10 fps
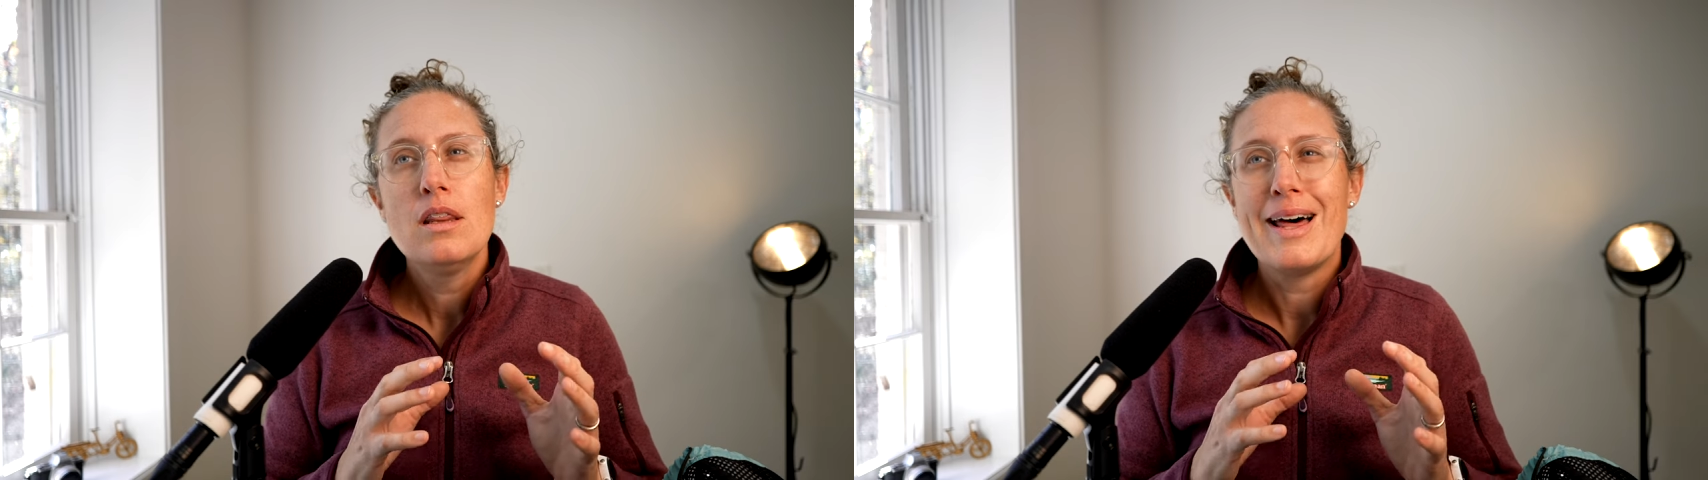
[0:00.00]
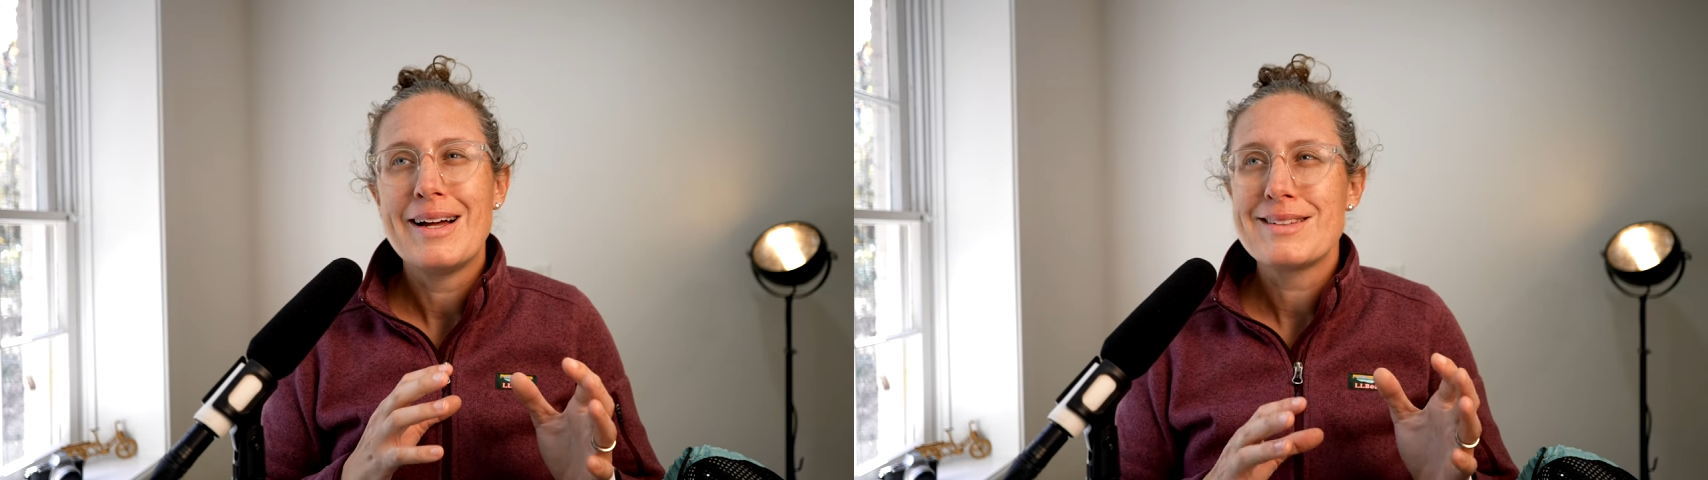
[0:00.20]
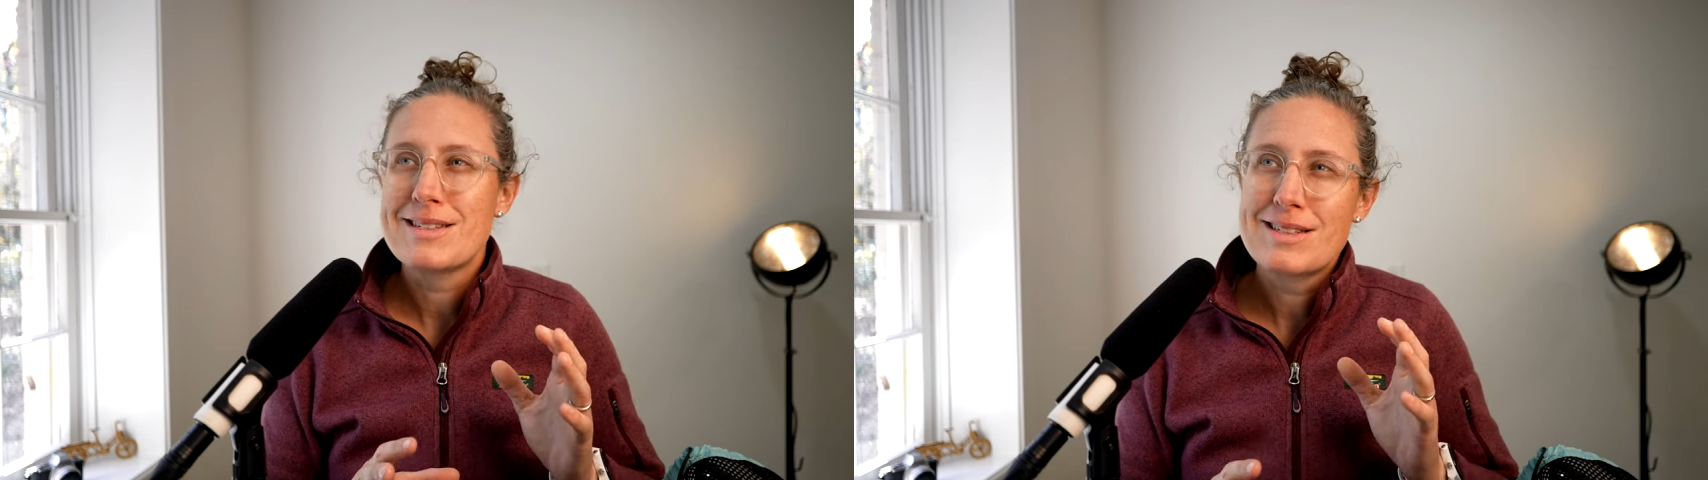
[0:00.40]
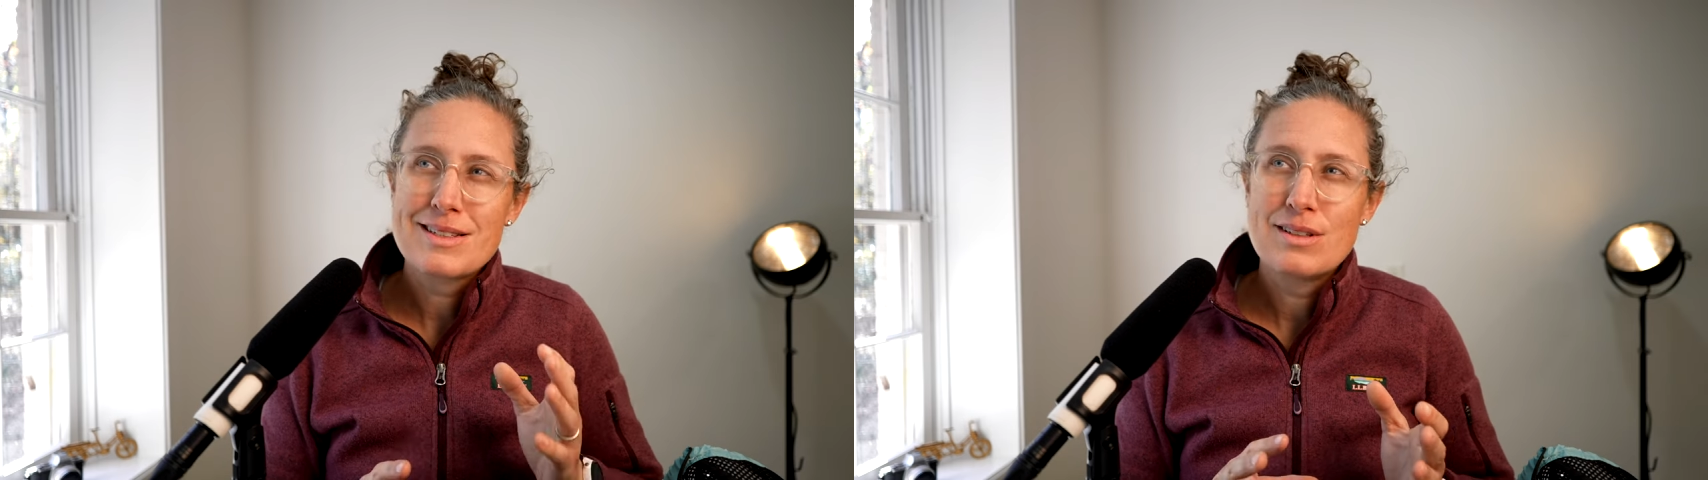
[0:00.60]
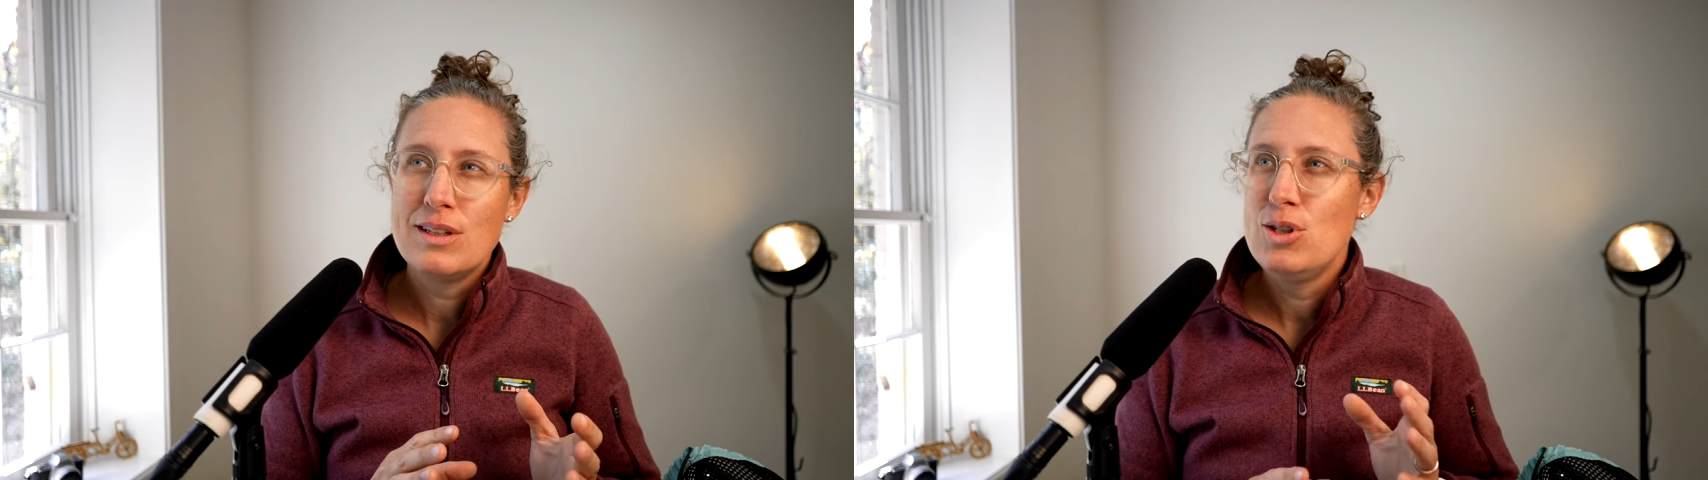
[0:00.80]

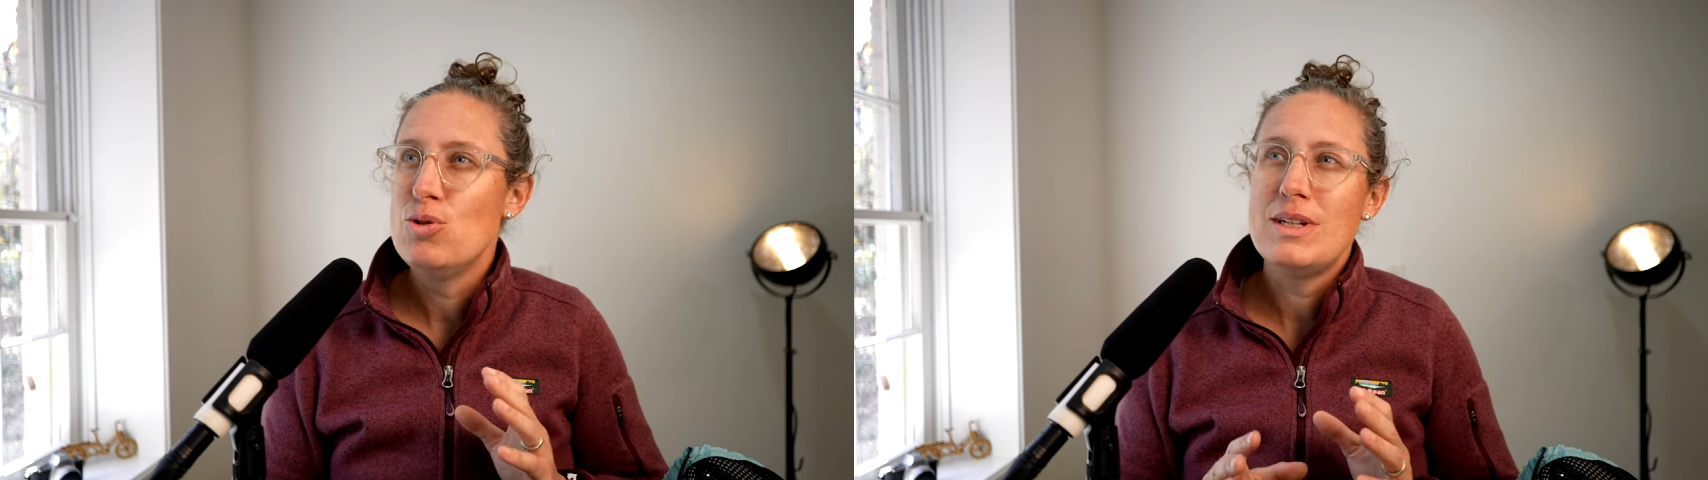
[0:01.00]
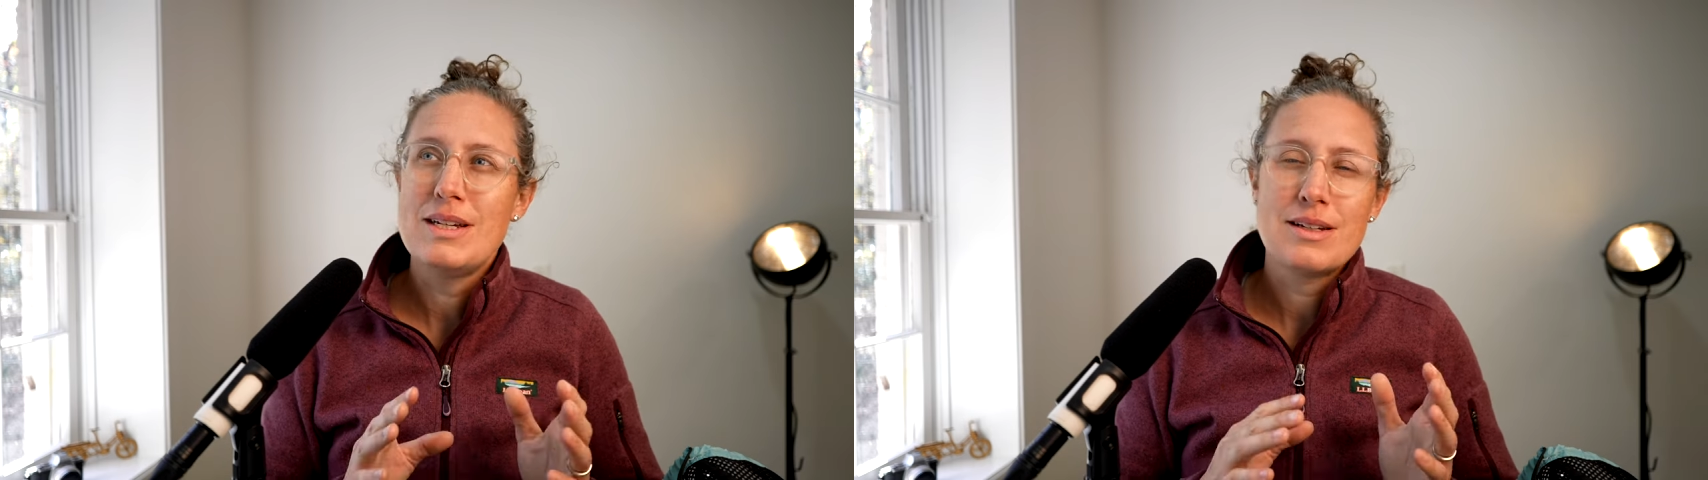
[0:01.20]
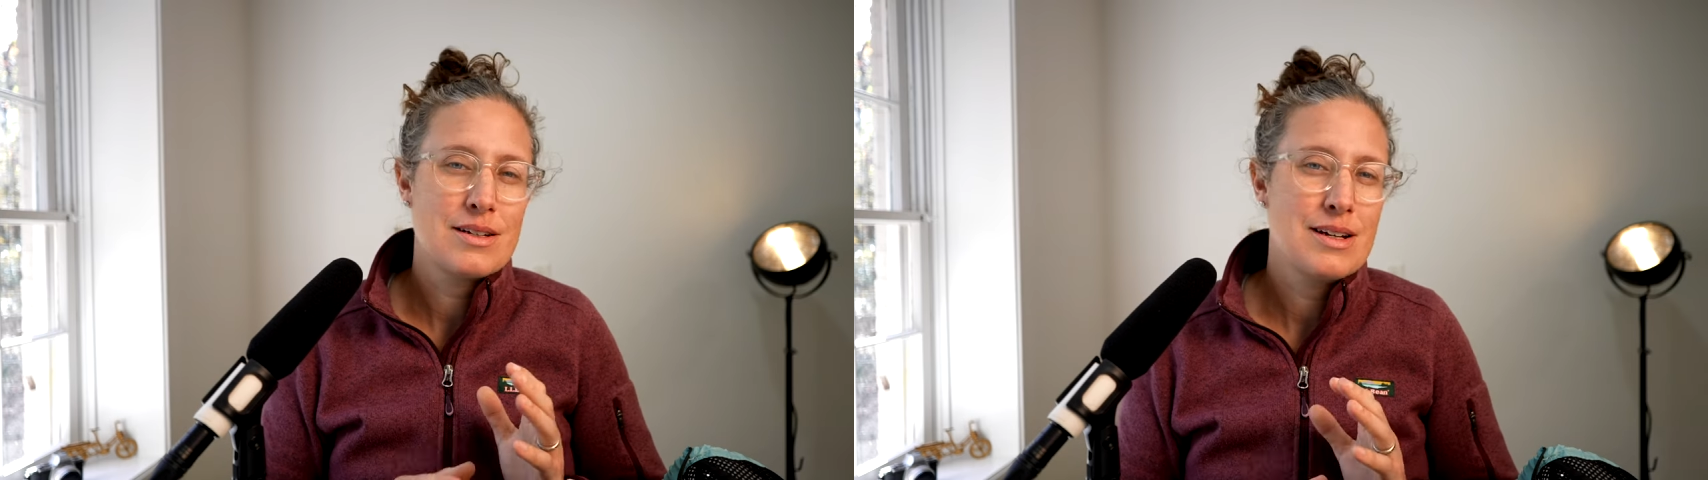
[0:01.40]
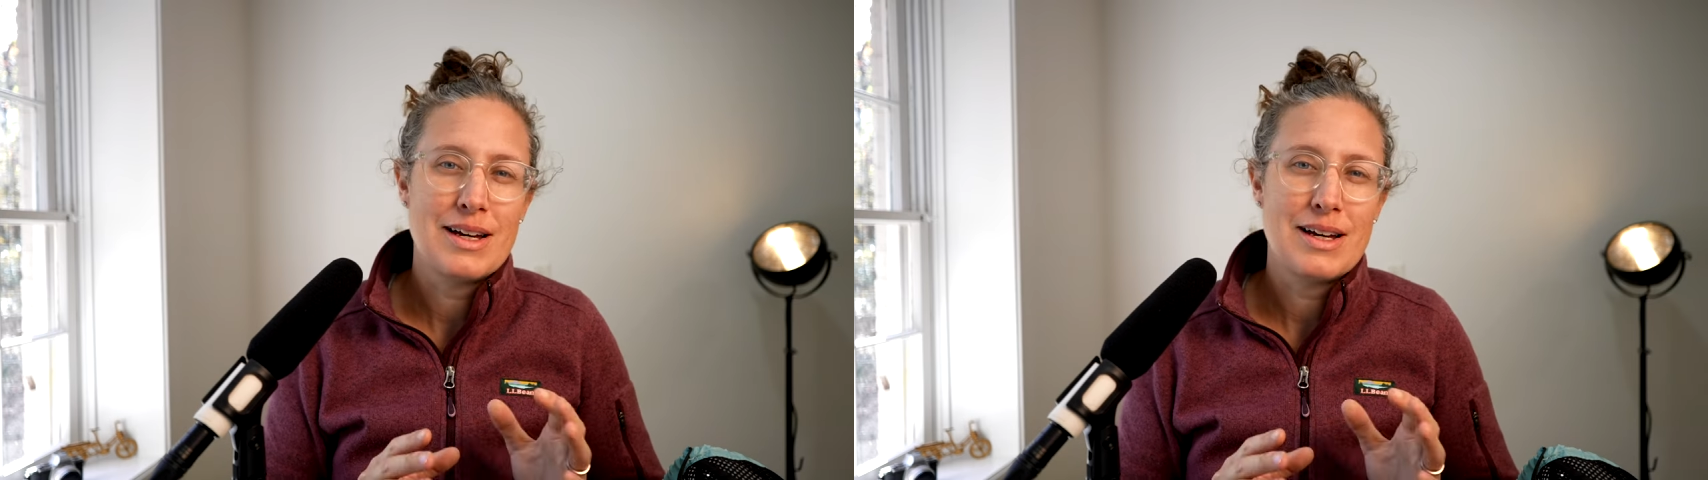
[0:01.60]
that's unique.